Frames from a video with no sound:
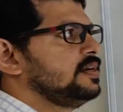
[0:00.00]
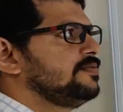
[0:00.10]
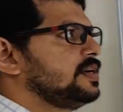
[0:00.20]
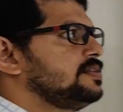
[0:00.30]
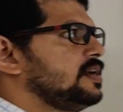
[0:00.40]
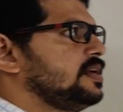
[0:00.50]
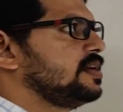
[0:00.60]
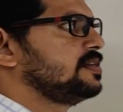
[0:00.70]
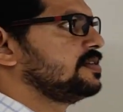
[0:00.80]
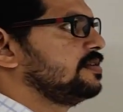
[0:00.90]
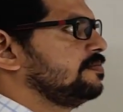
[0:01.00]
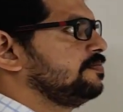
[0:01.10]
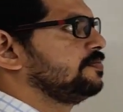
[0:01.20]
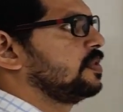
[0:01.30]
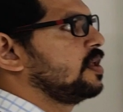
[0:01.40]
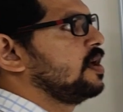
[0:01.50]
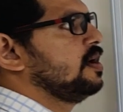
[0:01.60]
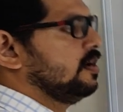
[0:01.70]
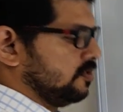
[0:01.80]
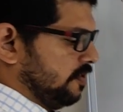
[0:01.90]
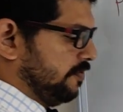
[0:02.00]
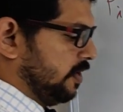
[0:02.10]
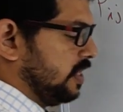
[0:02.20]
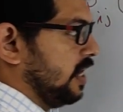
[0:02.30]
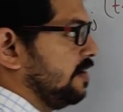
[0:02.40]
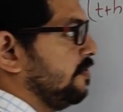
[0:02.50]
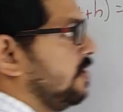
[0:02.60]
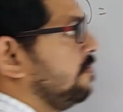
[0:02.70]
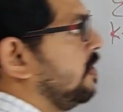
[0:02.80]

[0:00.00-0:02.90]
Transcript: differential equation. So for that we